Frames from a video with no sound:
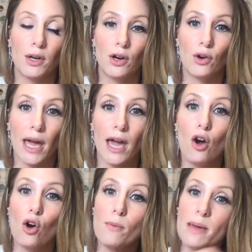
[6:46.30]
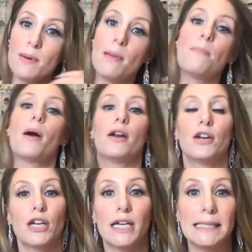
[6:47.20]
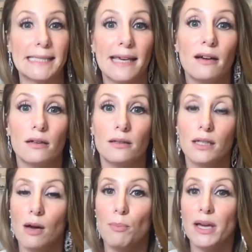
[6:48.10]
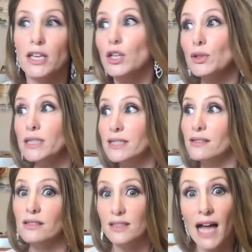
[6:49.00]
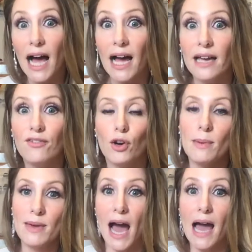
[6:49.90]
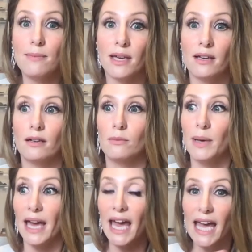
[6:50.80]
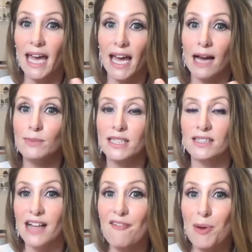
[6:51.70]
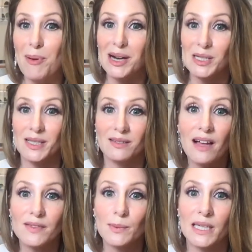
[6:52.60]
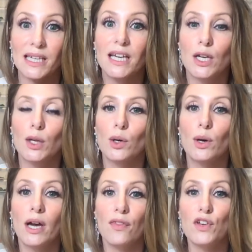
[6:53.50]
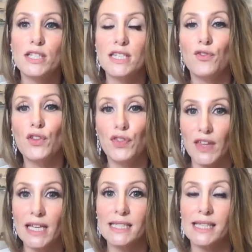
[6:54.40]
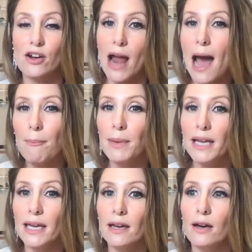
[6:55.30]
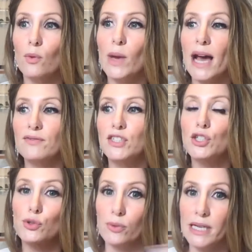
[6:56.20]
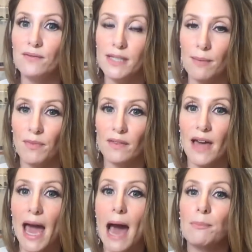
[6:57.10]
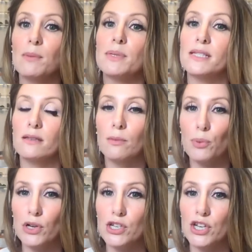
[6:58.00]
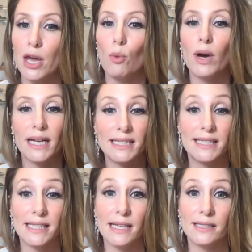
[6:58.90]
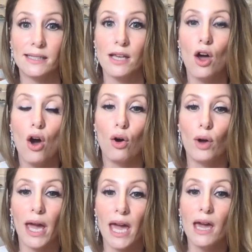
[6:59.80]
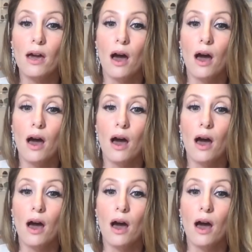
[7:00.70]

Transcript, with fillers: Okay. Or maybe my partner is ill, but you know, they're still alive. Or maybe I'm ill, but hey, I'm still alive. My partner still loves me. You know, there's different things that are happening here. We have to grieve something that happened, but still appreciate what exists okay?